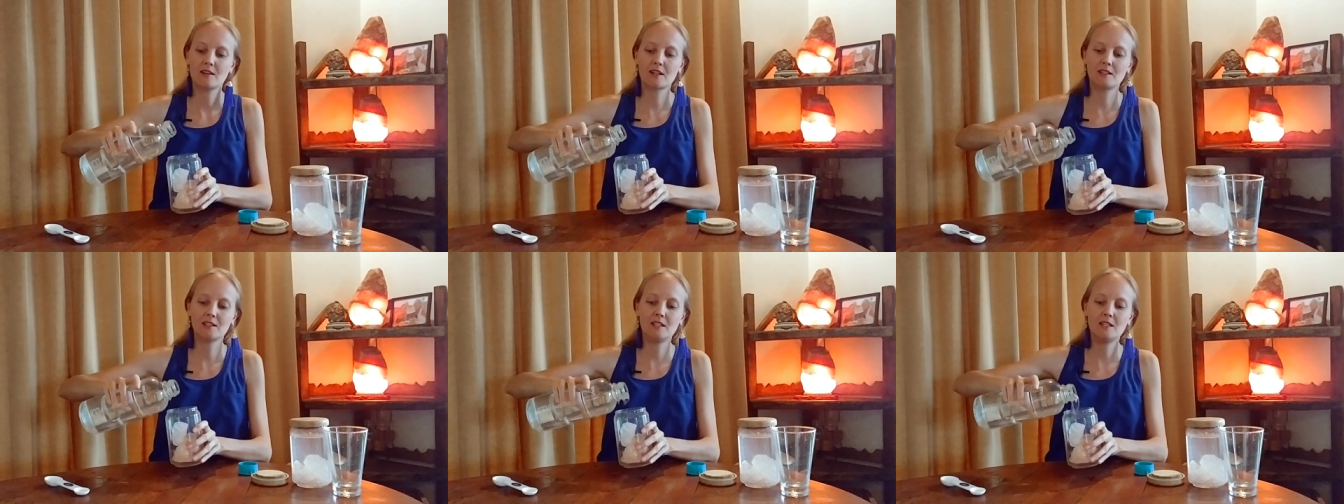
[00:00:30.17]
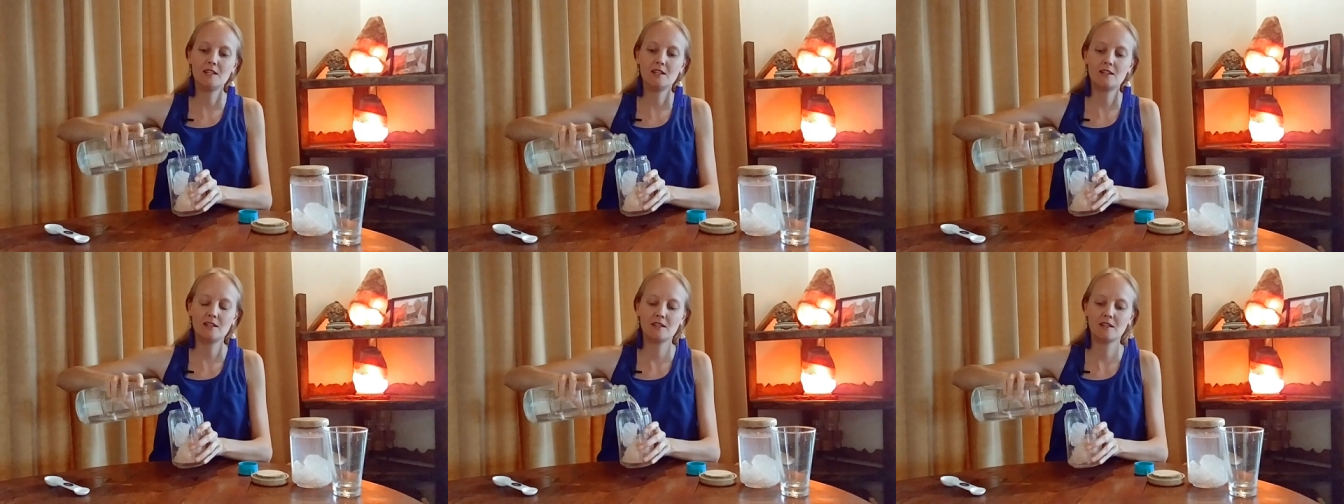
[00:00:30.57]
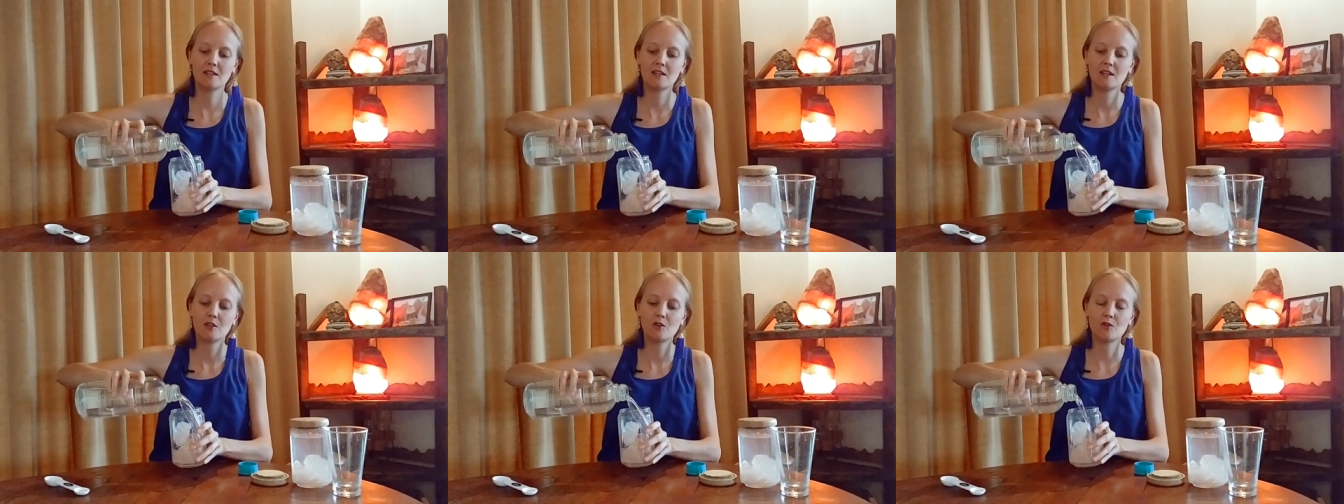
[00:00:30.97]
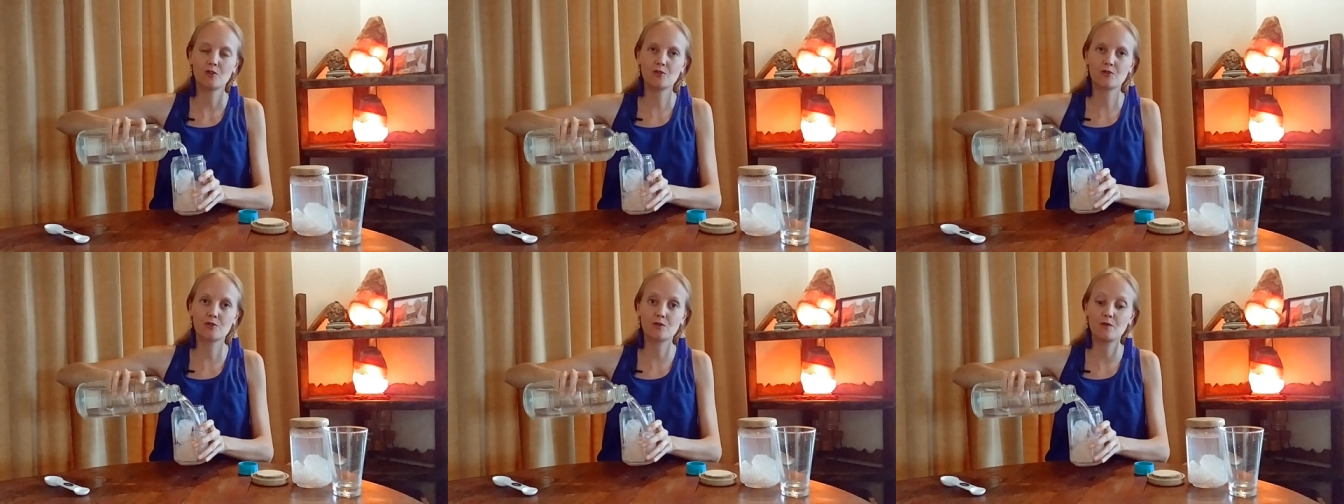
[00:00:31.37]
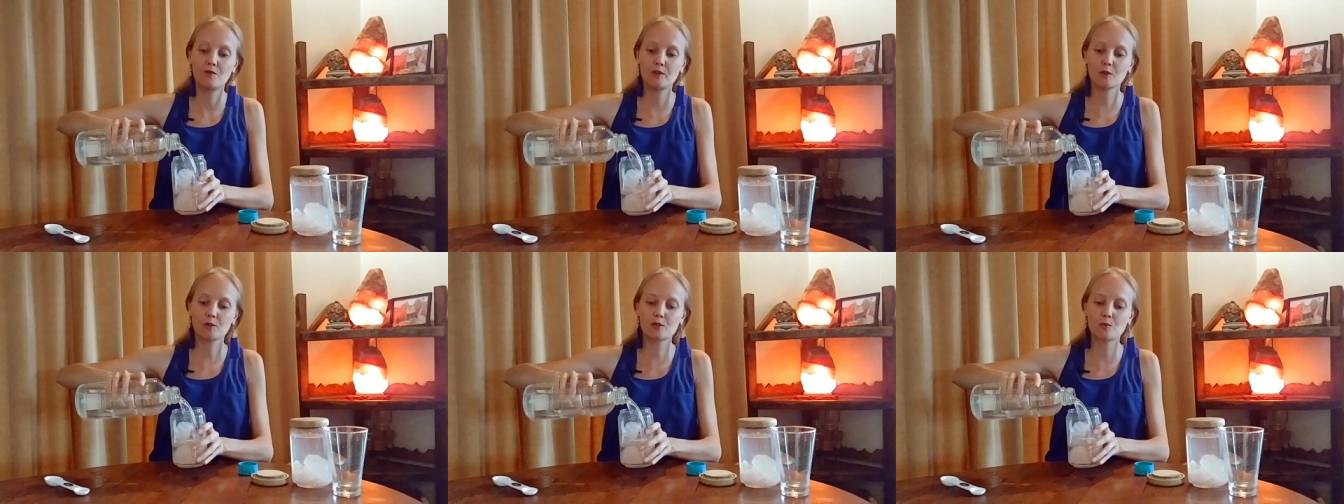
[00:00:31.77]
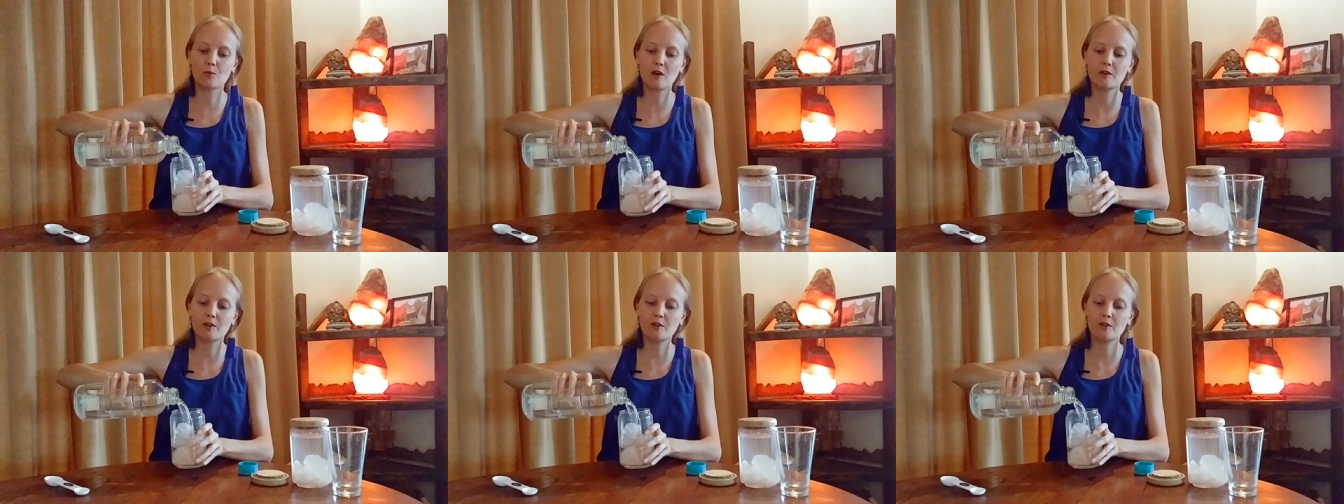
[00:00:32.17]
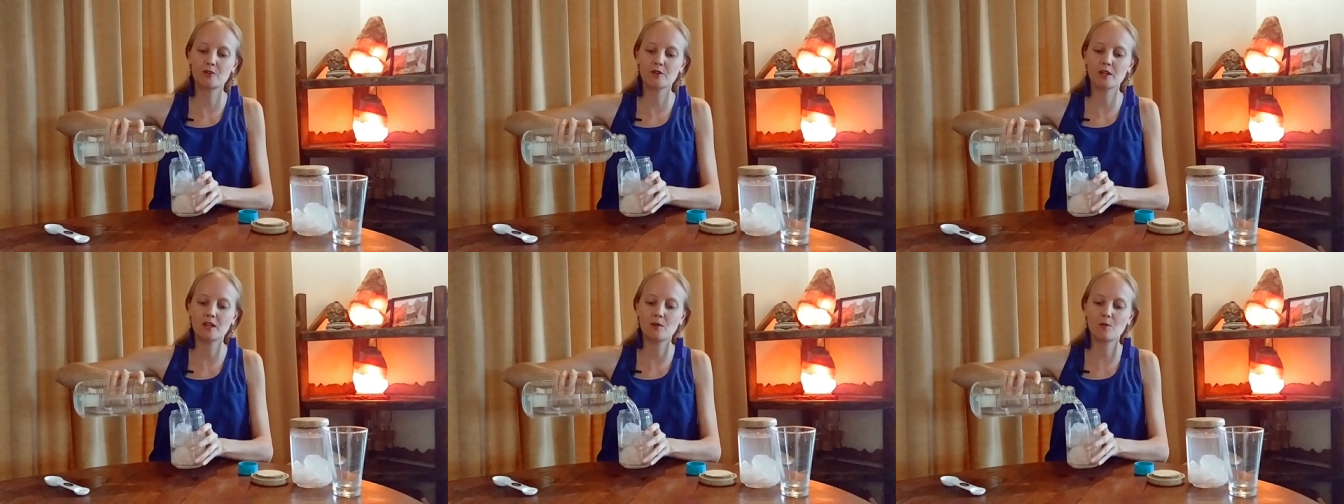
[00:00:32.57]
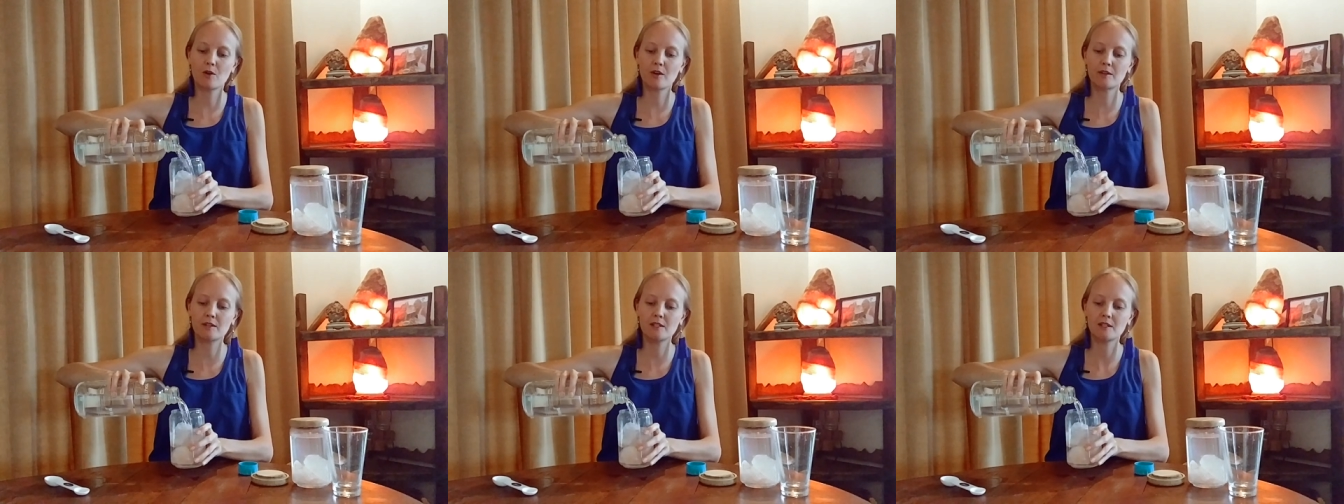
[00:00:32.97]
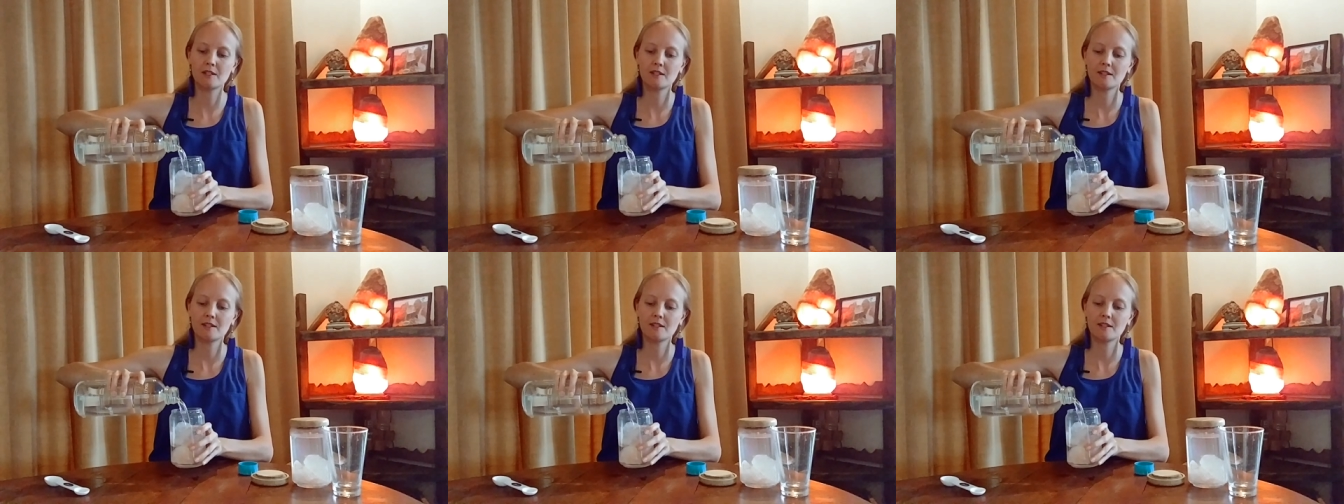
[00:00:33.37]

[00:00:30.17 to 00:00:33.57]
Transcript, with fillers: clean filtered water, drinking water.